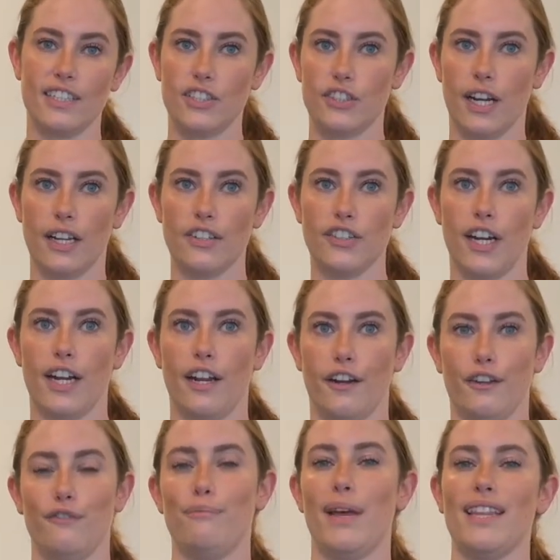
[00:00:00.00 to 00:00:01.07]
strength training or
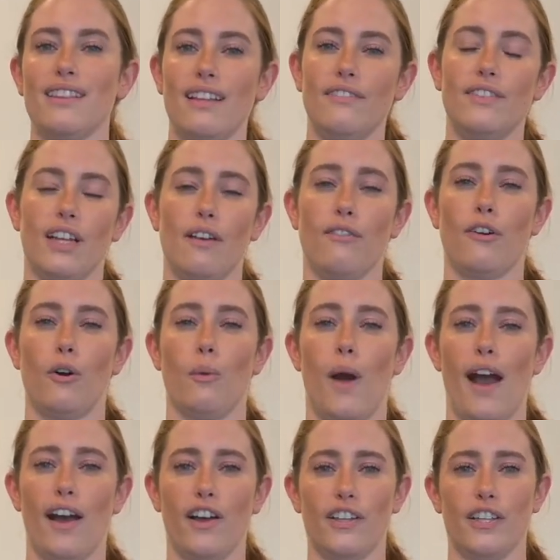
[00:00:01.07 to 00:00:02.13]
you've been lifting for a
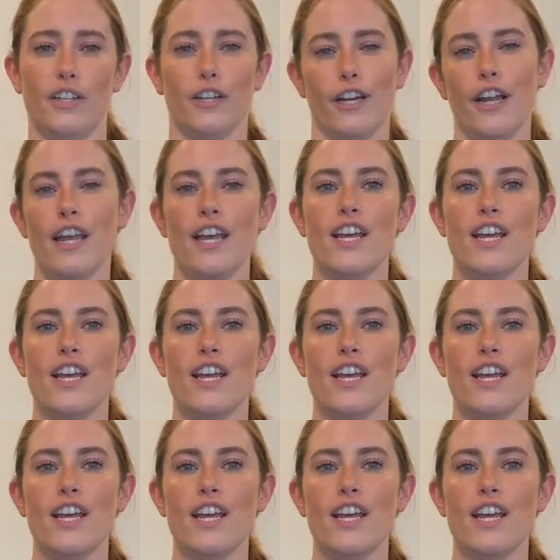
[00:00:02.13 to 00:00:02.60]
while and you're